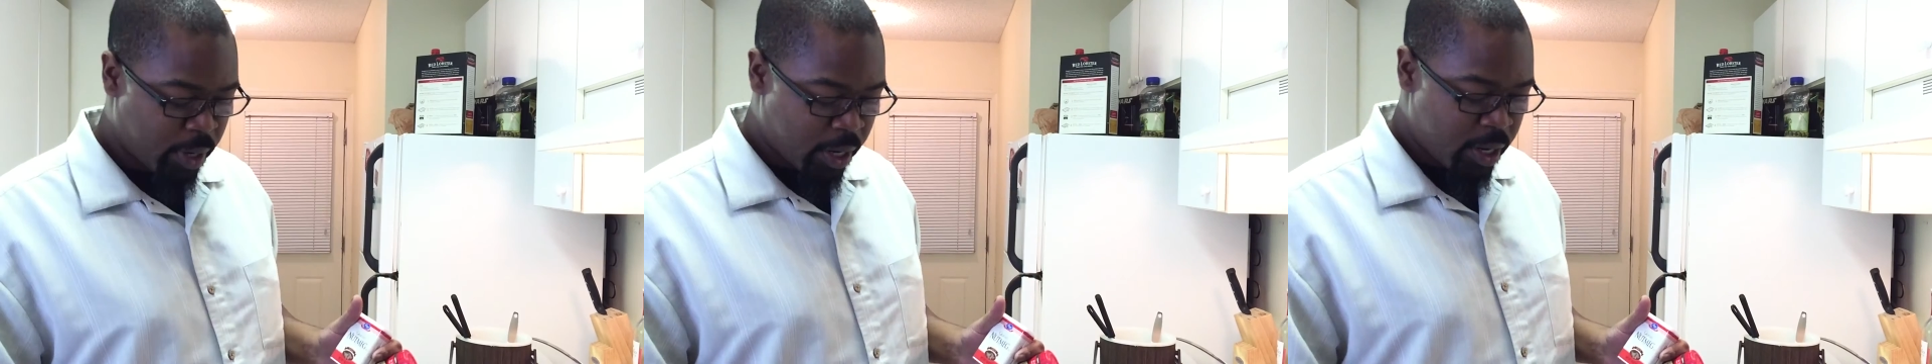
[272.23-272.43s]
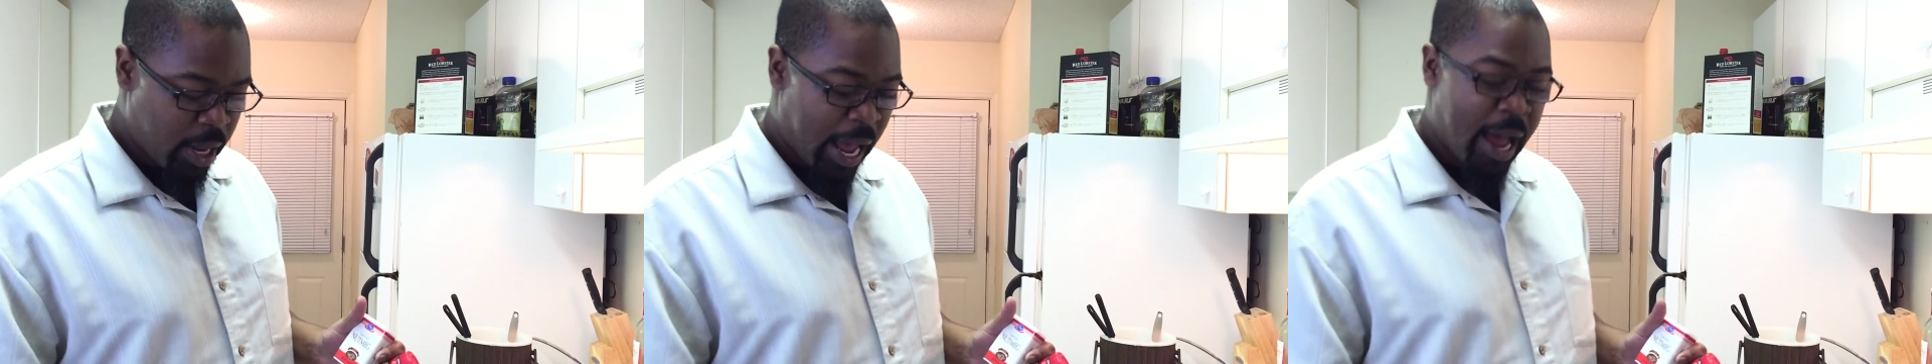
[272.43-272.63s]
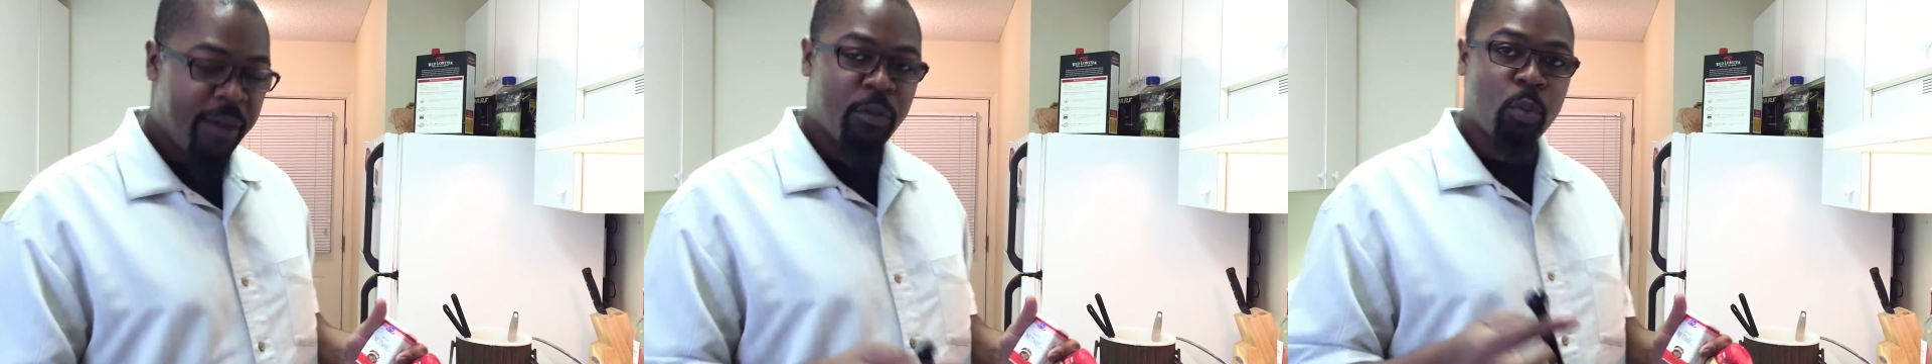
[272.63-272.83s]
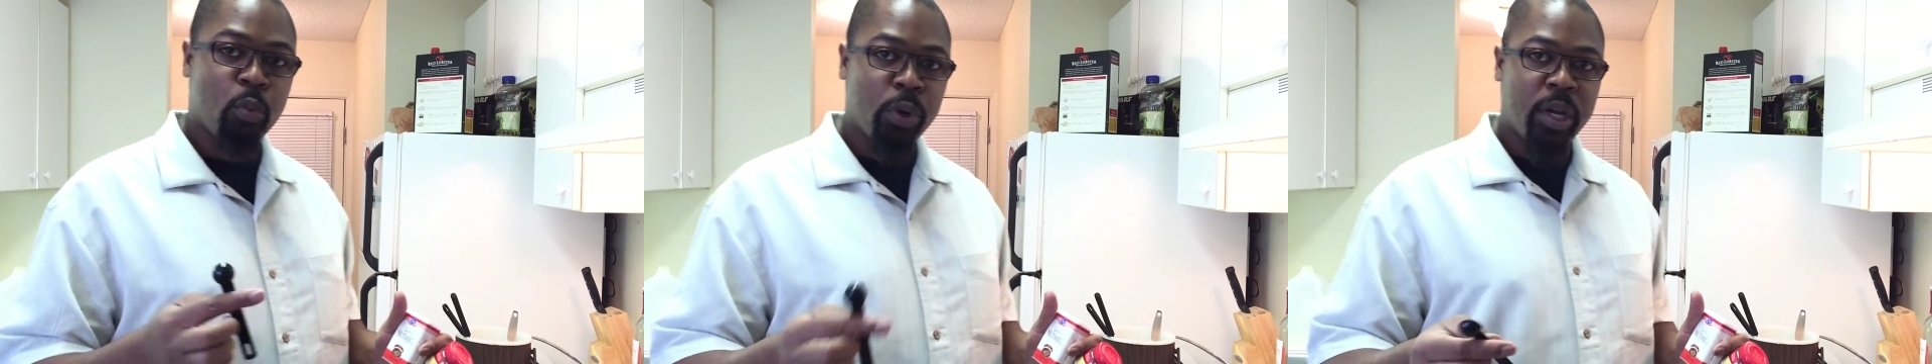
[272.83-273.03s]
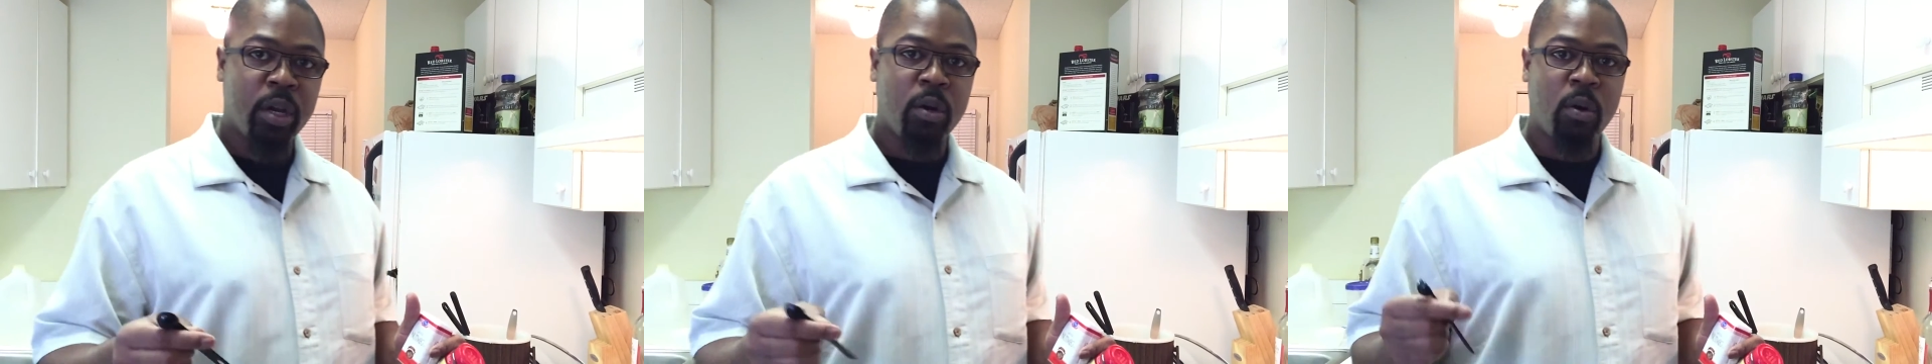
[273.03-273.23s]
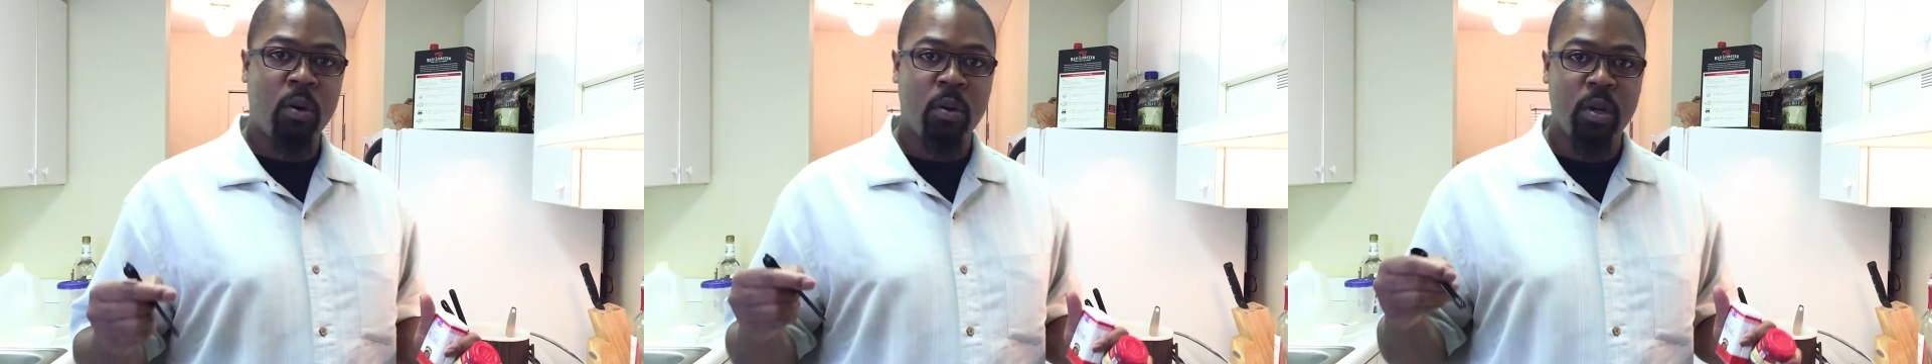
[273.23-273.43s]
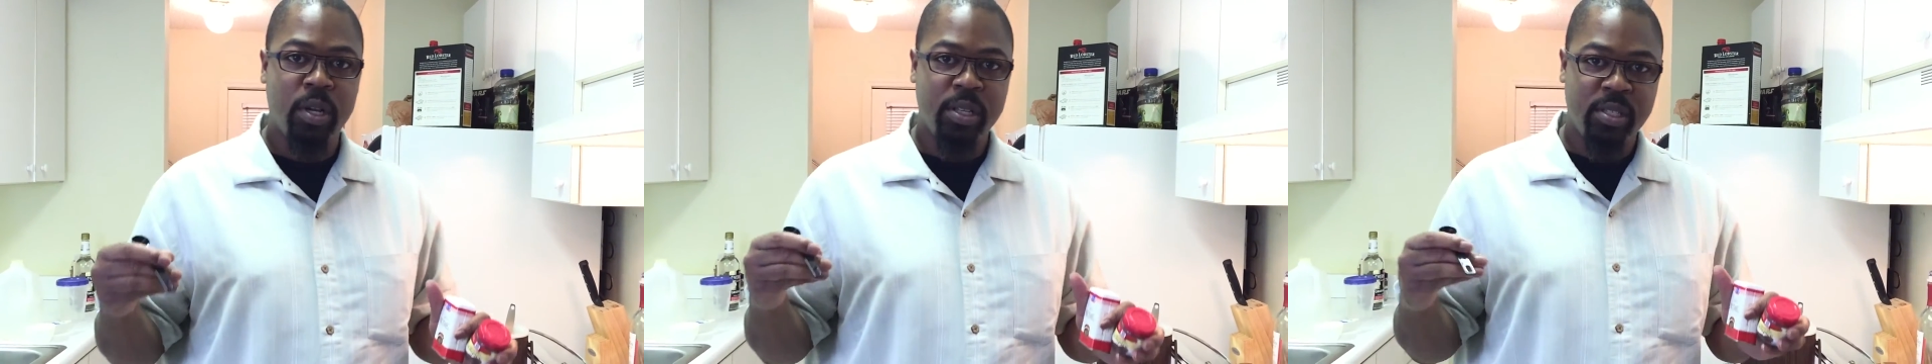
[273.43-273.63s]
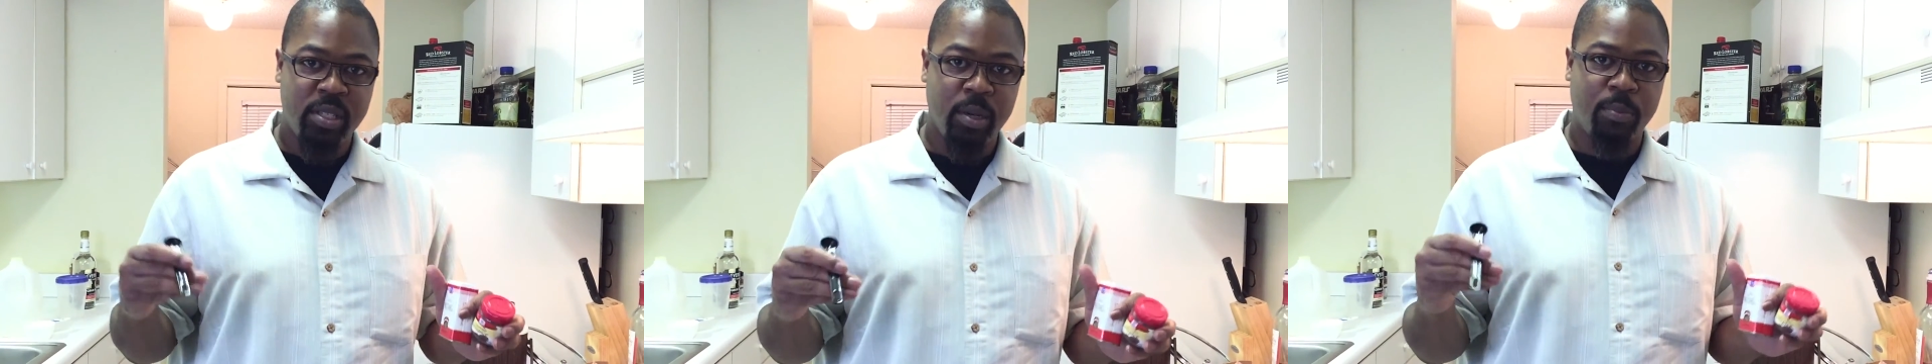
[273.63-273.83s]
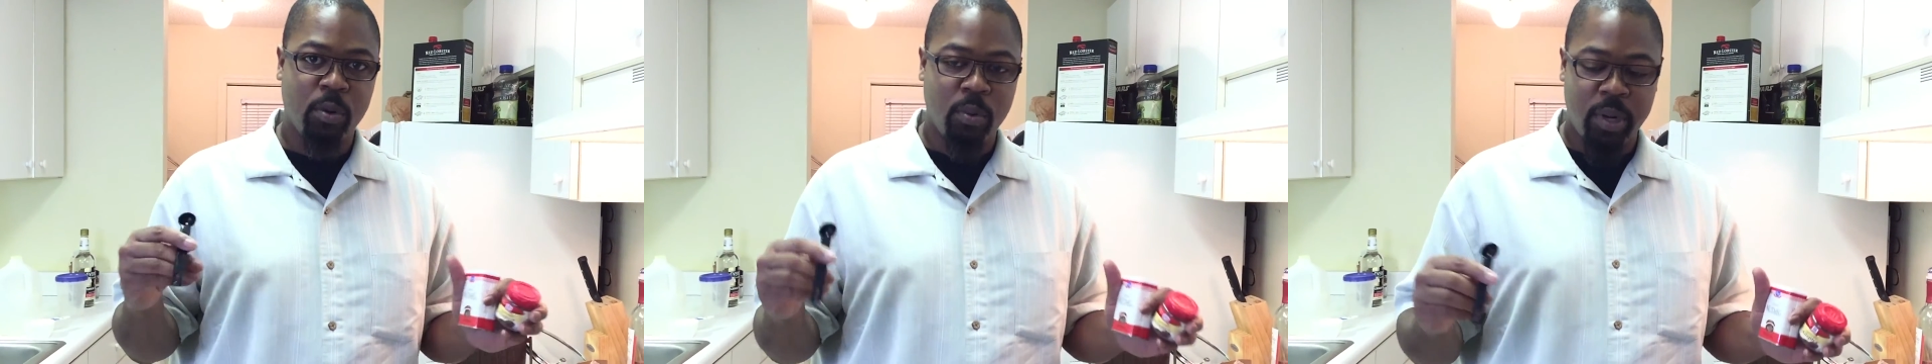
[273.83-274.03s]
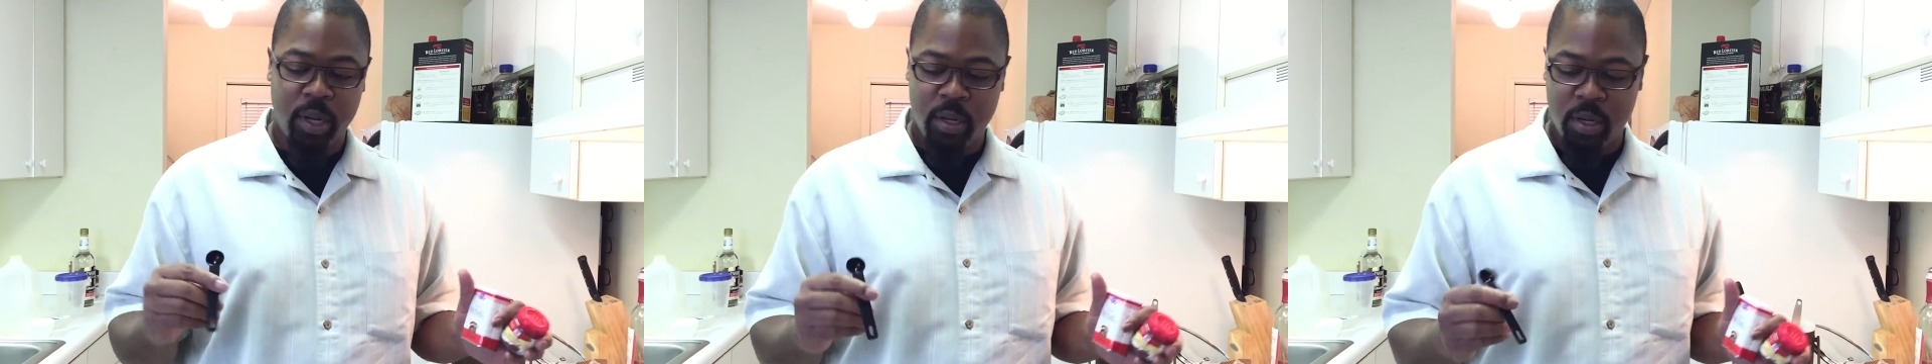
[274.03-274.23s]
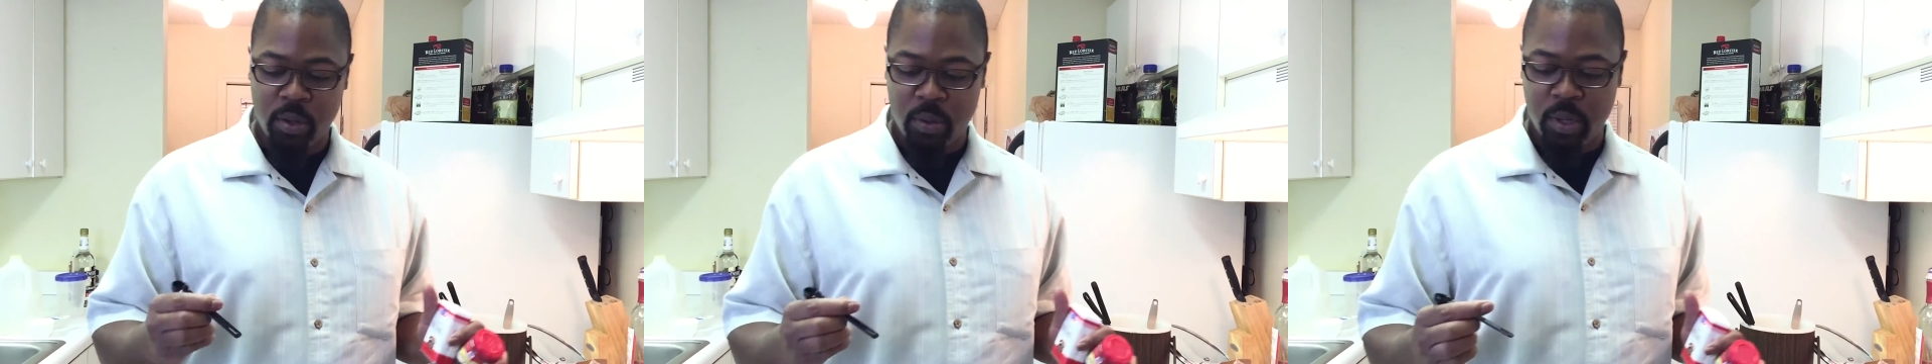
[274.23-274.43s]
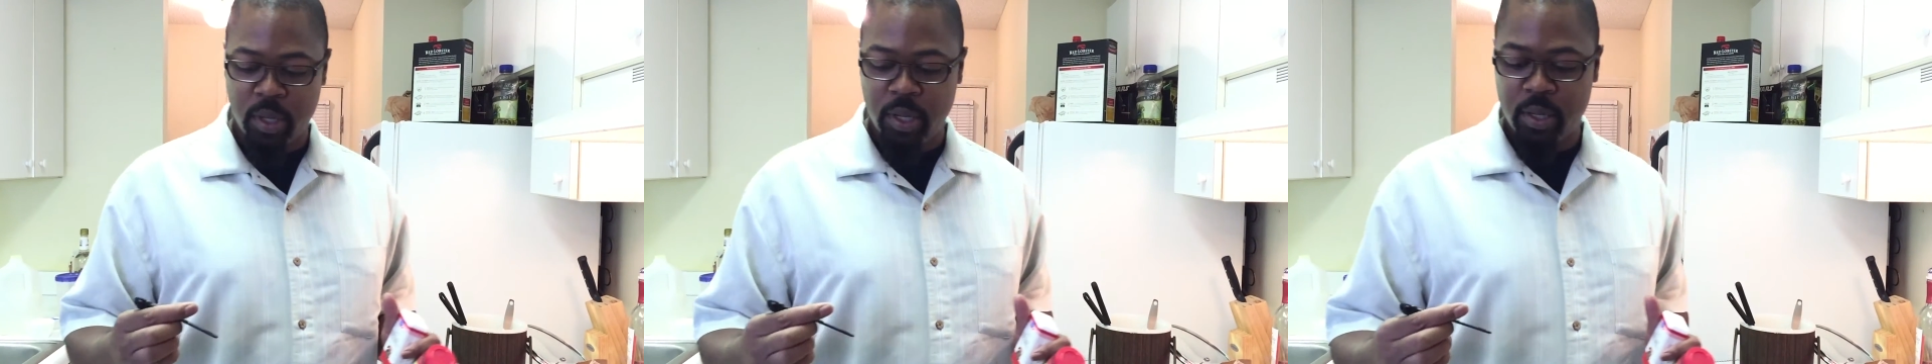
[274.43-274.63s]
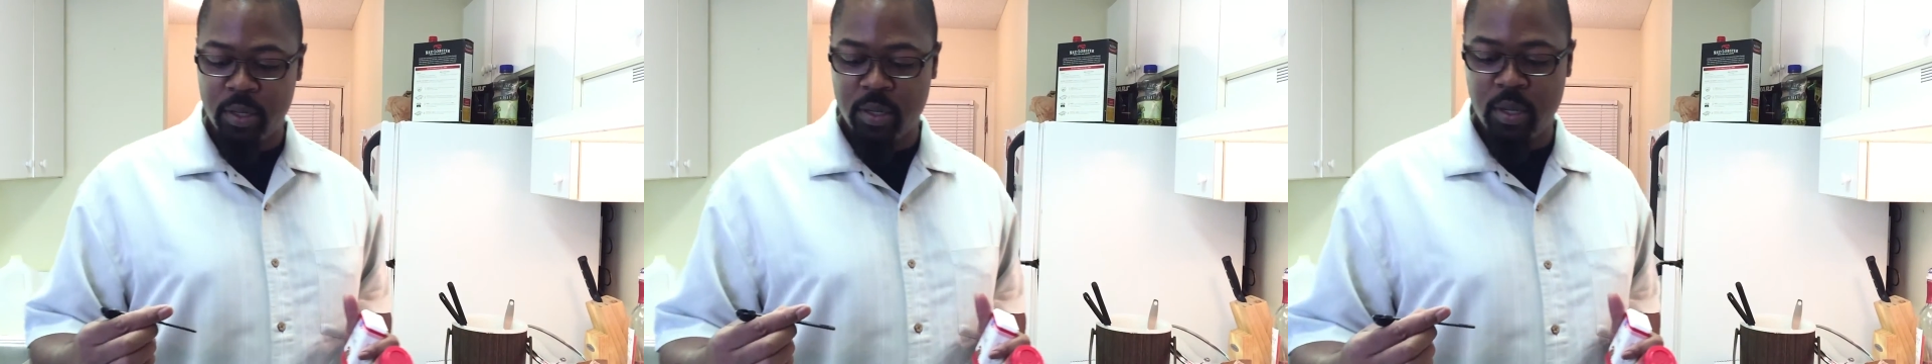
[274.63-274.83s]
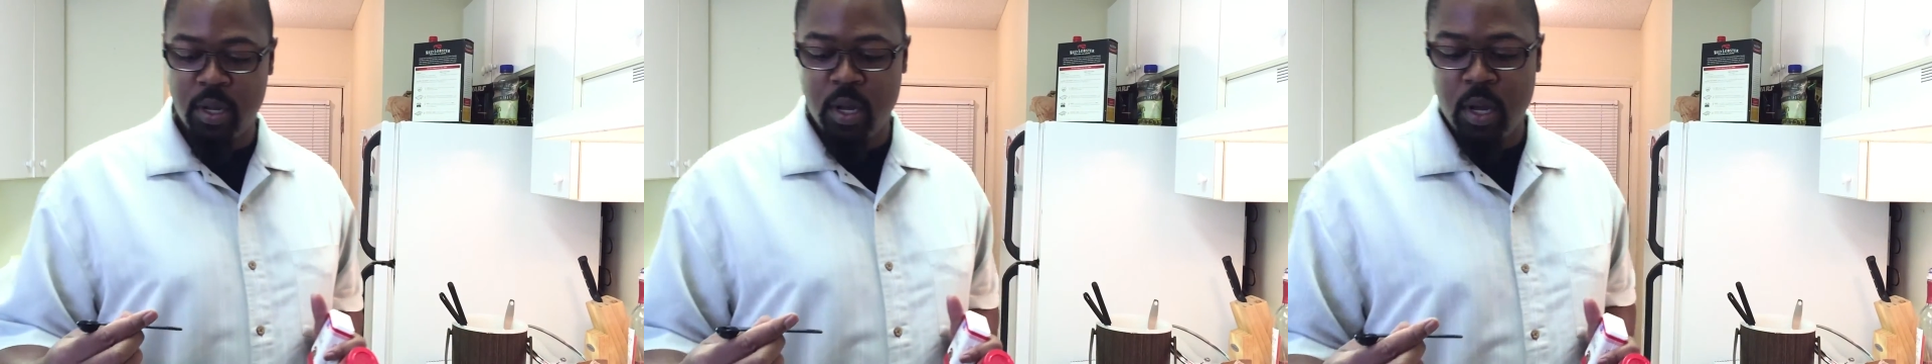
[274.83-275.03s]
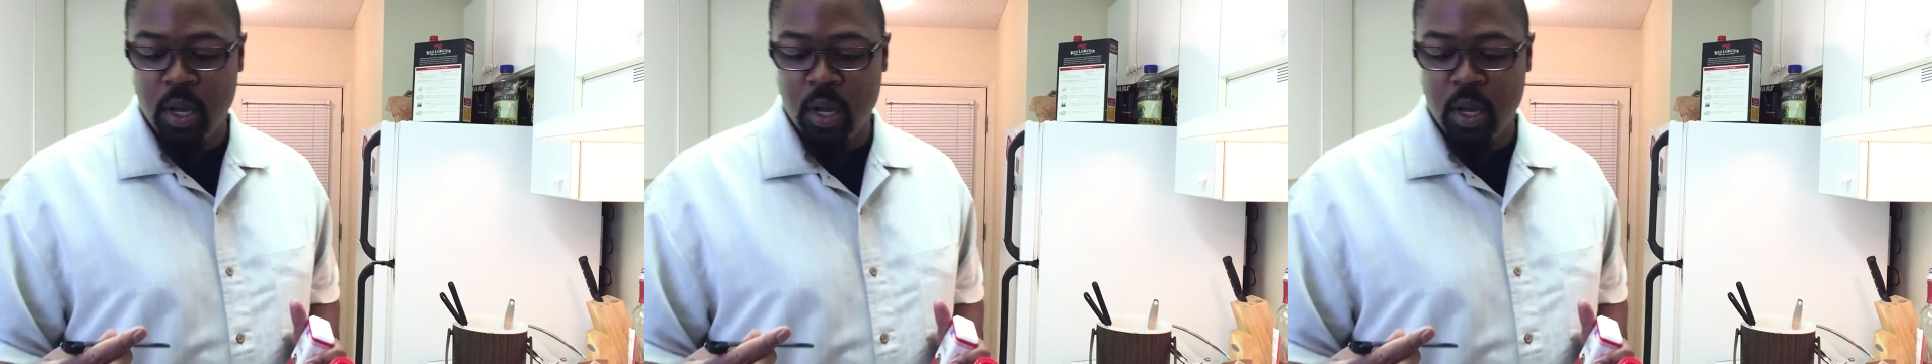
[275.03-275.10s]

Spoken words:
but I have a real simple way of doing this.